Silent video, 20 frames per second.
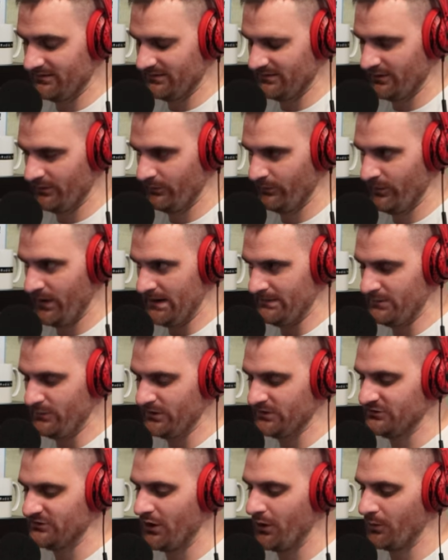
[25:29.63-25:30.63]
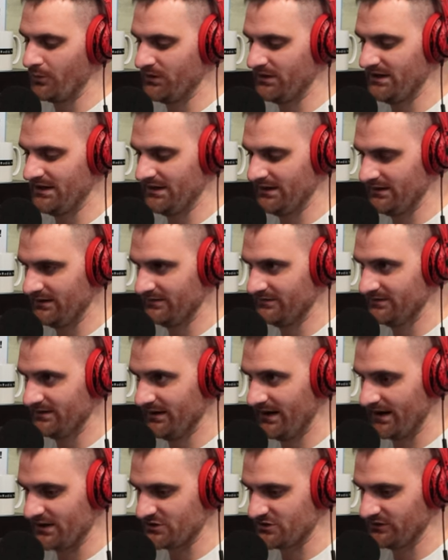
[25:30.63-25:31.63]
you know maybe we don't need
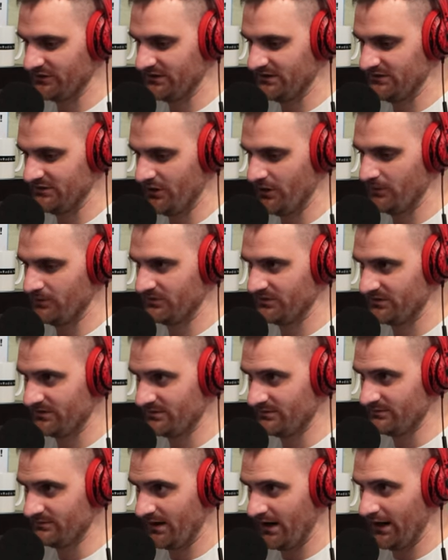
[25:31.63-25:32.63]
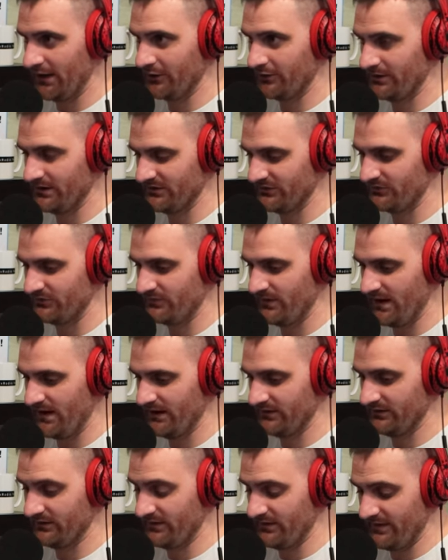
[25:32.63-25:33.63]
to actually dose iron as,
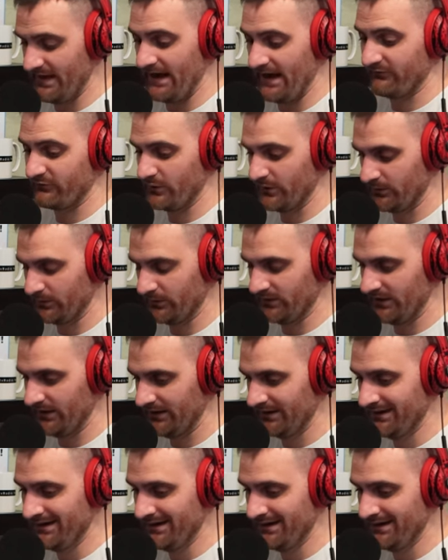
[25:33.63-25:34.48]
as uh, that frequently.